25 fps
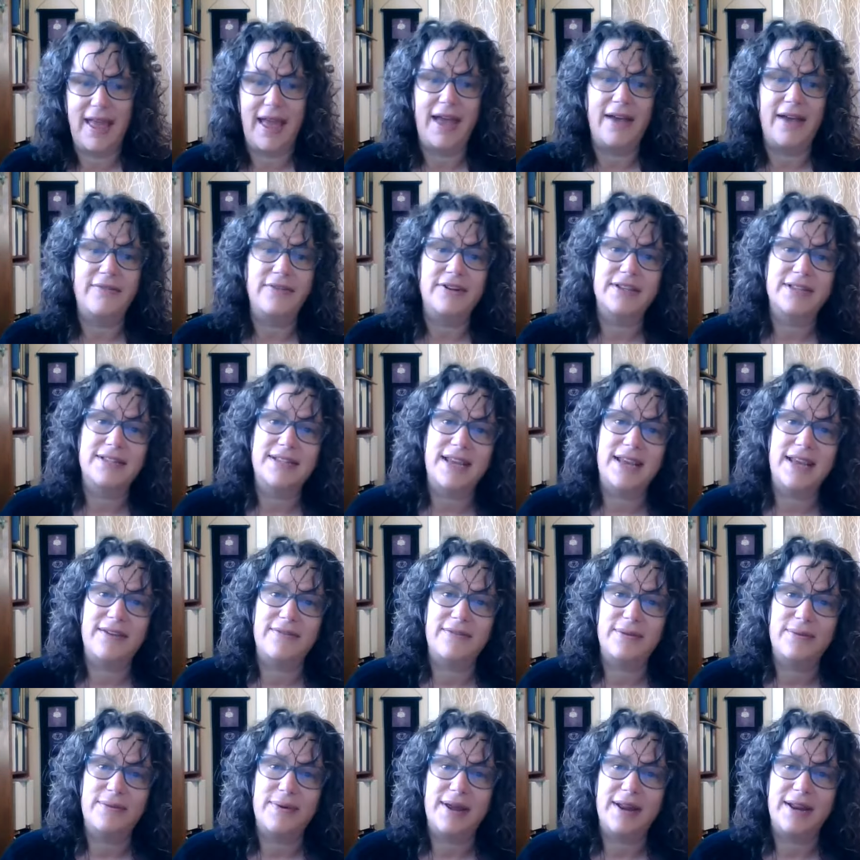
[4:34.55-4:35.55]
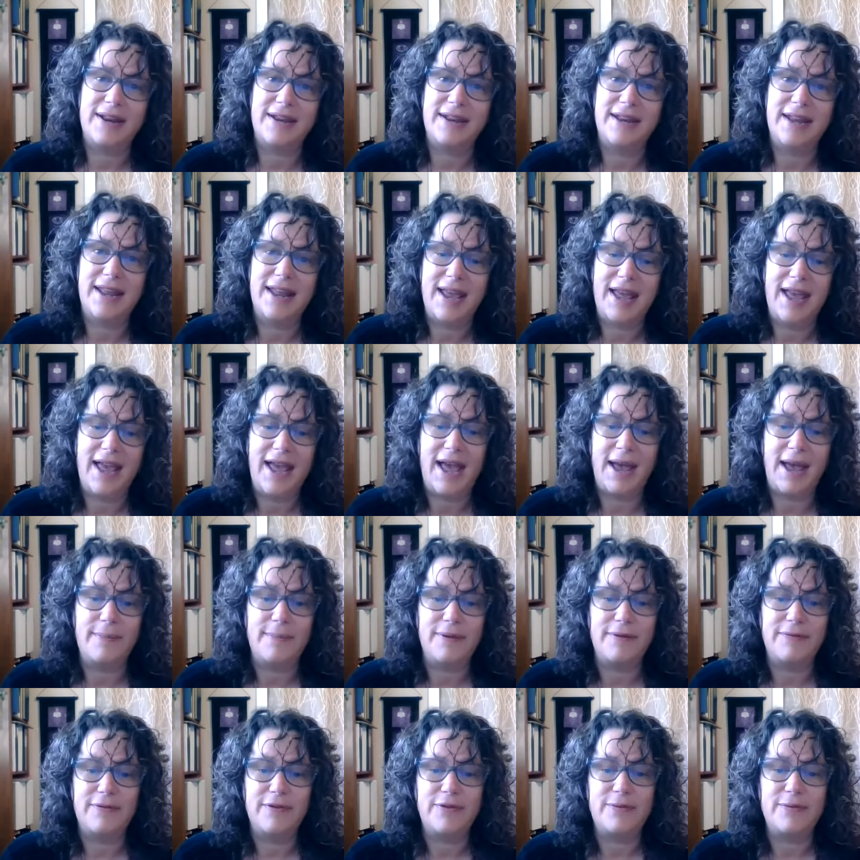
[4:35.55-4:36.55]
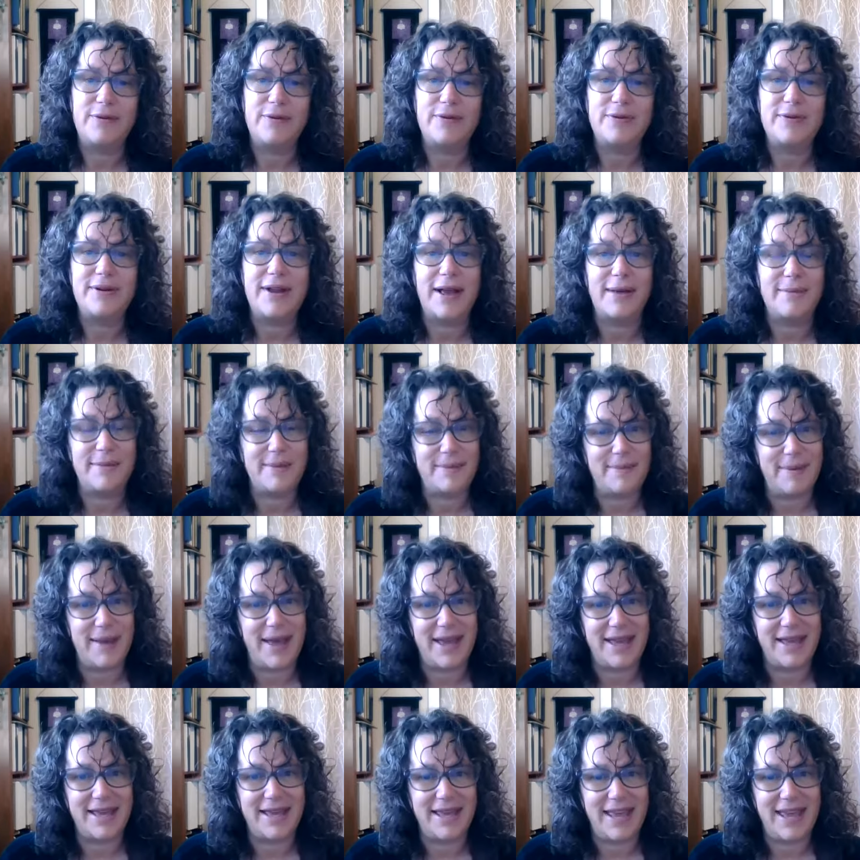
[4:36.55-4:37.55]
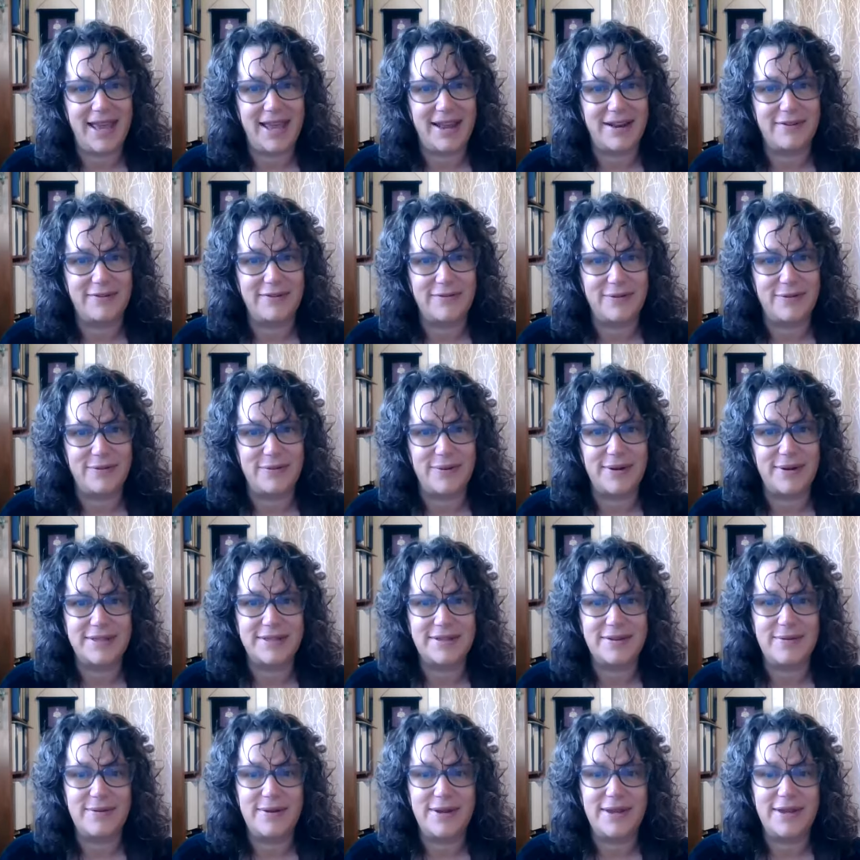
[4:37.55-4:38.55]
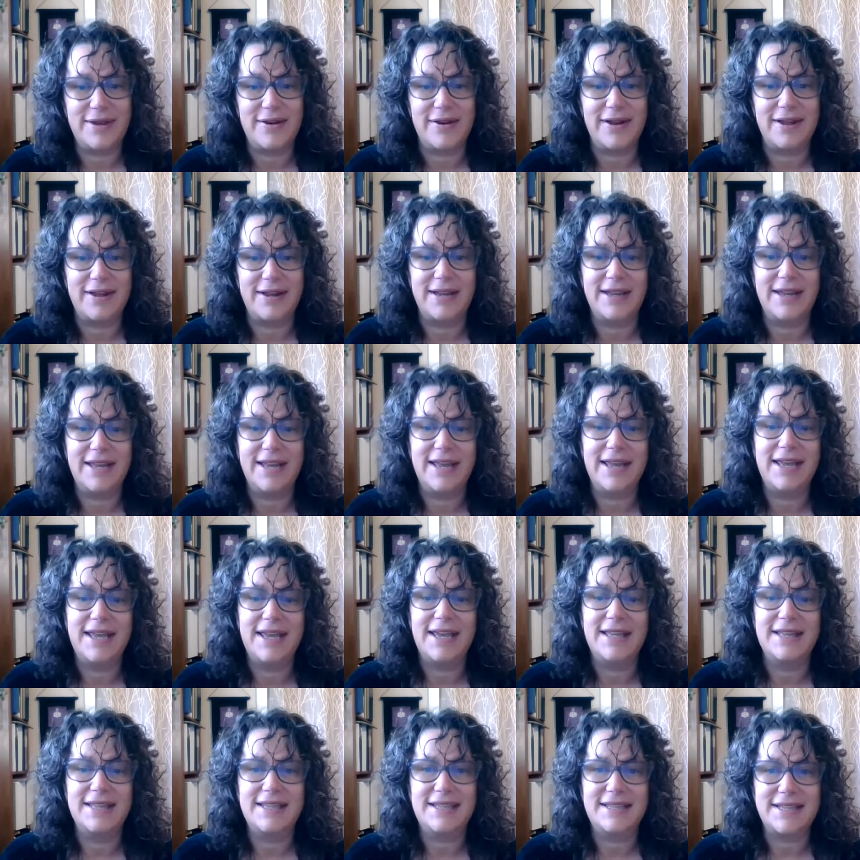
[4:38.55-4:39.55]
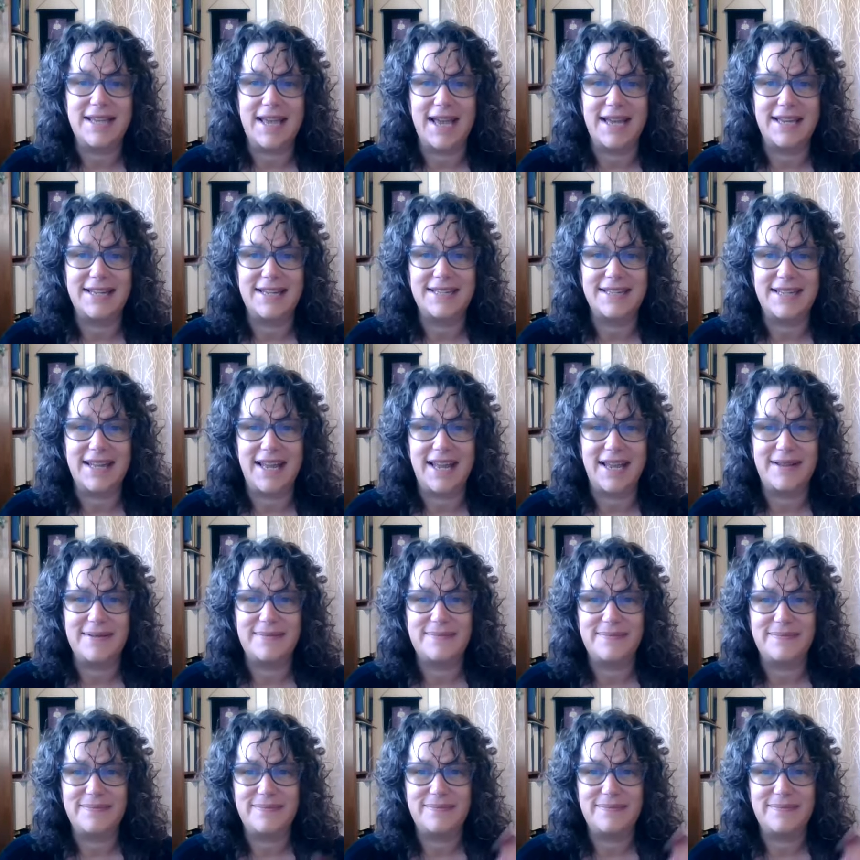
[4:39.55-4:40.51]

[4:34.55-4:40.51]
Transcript: Have a good day, everyone. Happy full moon. I'll be back again for what's going on in the sky today.